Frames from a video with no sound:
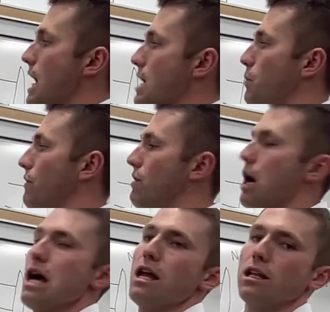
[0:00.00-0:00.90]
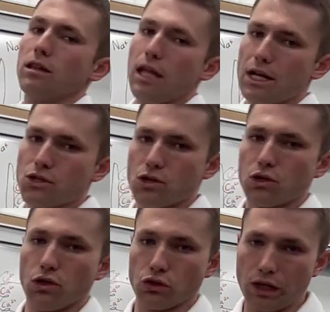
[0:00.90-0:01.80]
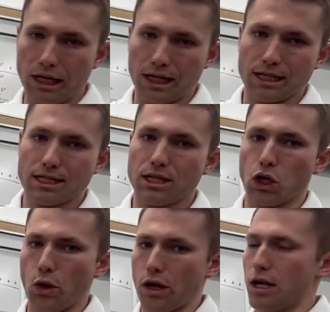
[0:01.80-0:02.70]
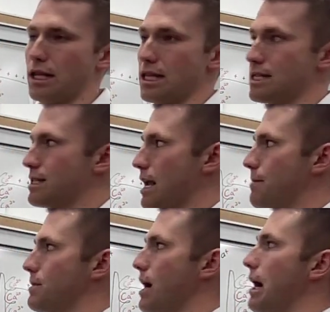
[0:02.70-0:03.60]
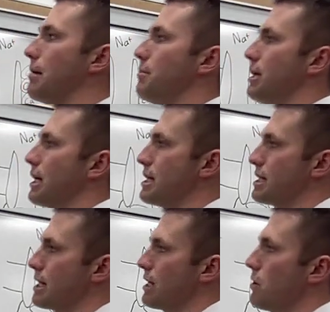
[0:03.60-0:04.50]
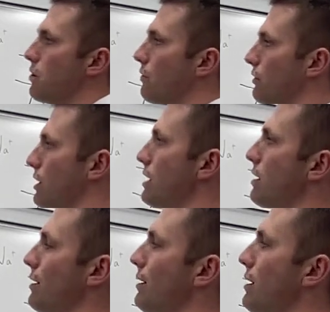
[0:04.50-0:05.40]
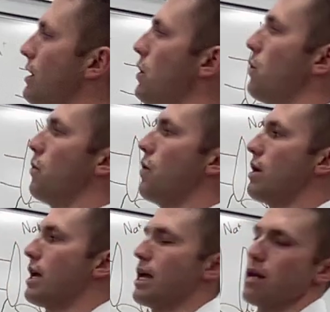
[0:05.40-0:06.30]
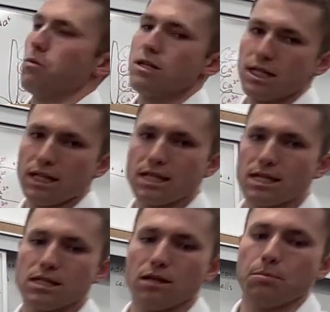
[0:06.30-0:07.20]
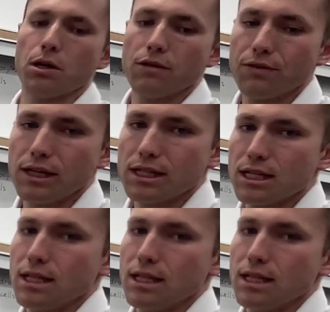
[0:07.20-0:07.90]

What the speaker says: we've got an electrical gradient going on at the same time, because over here, and once again, this isn't a perfect